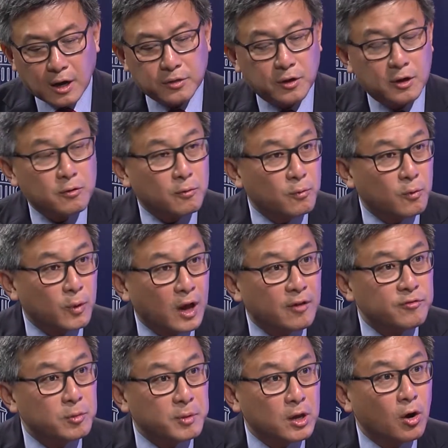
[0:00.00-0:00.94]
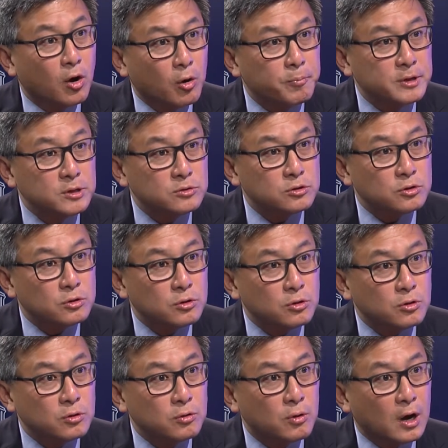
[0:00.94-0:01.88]
think we have to be open
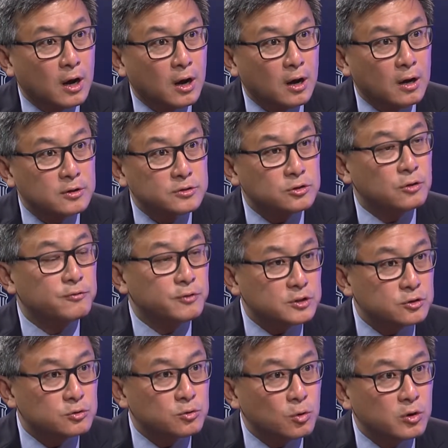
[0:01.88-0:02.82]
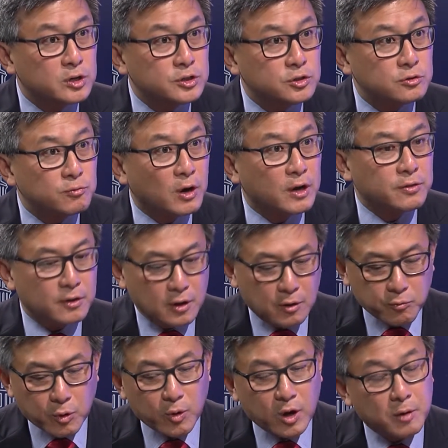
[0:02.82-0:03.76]
to surface storage, right? We
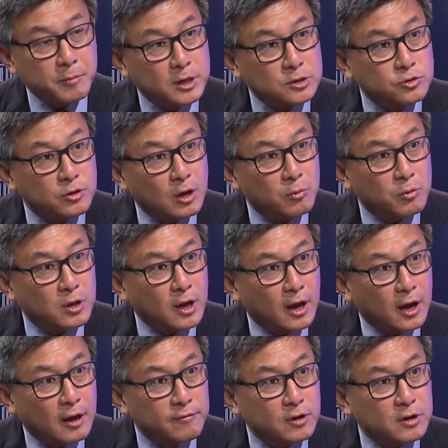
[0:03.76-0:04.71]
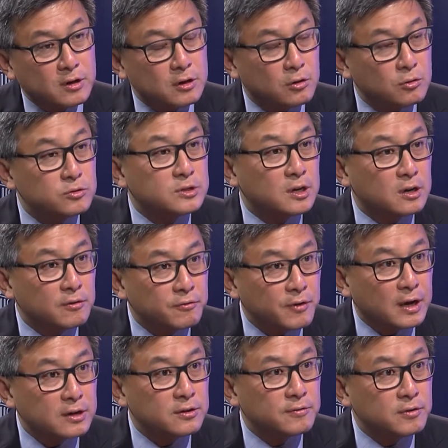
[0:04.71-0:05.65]
want to make sure that we use it
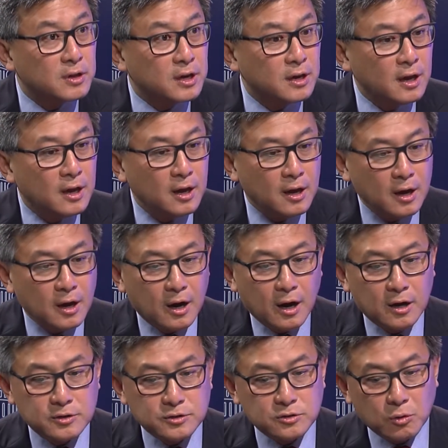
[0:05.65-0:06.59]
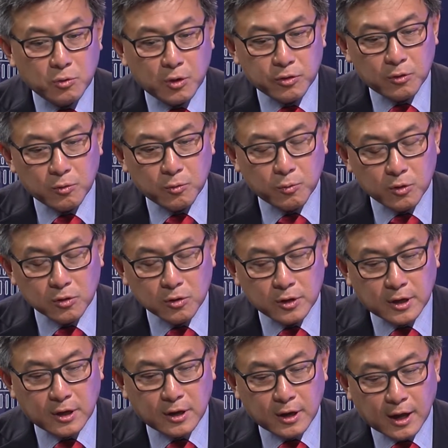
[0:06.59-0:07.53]
effectively. So whether we're
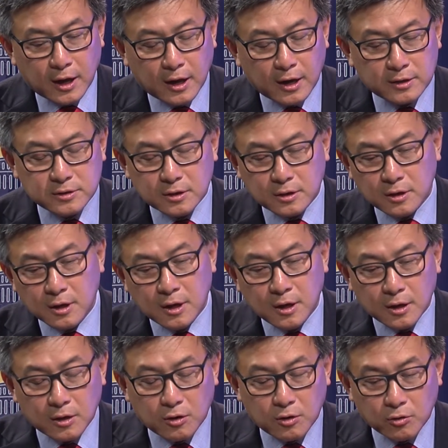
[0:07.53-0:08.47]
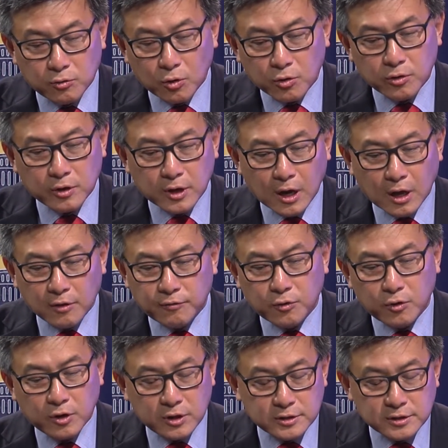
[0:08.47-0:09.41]
looking at, Northern
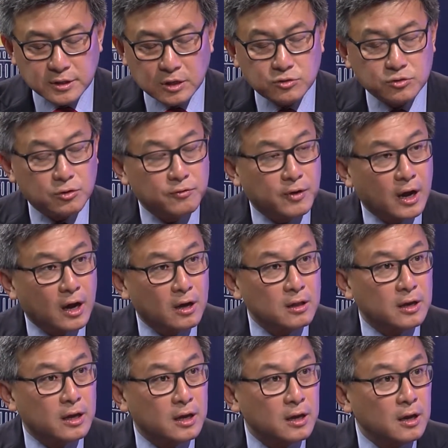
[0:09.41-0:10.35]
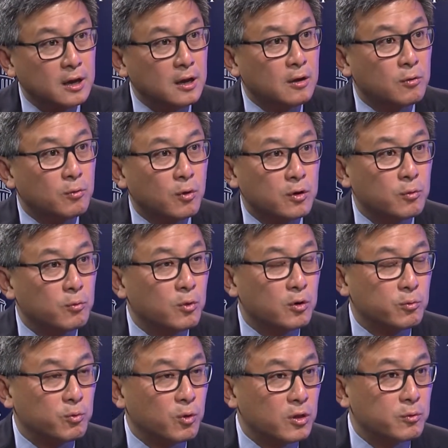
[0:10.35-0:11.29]
California, Central Valley,
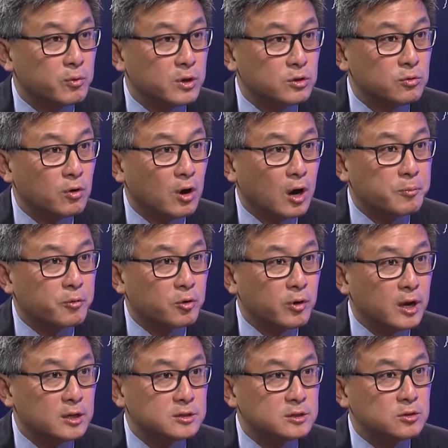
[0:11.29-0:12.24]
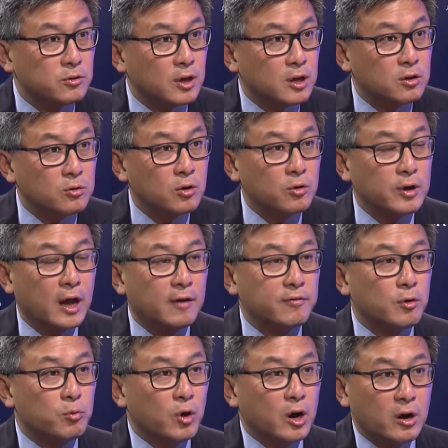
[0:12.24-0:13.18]
whether we do upgrades so that you don't have
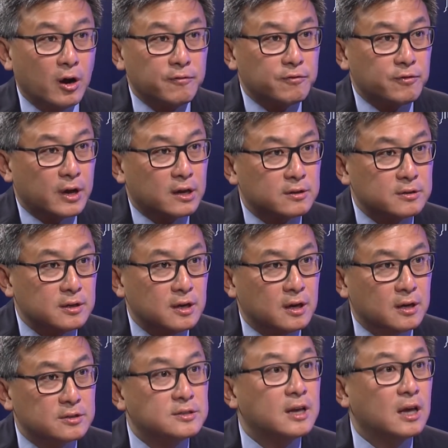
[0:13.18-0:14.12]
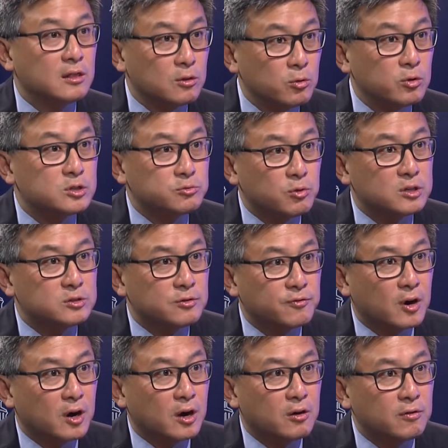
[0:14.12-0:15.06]
the runoff like San Luis
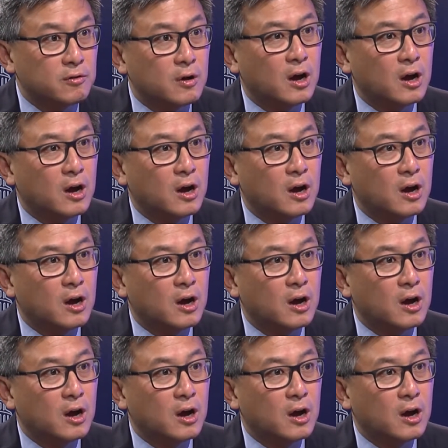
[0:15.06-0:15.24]
Reservoir,